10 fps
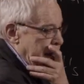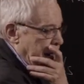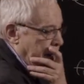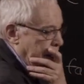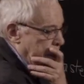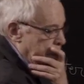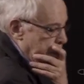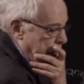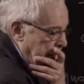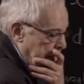
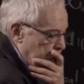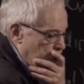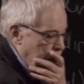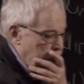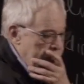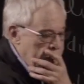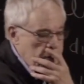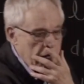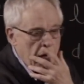And when we look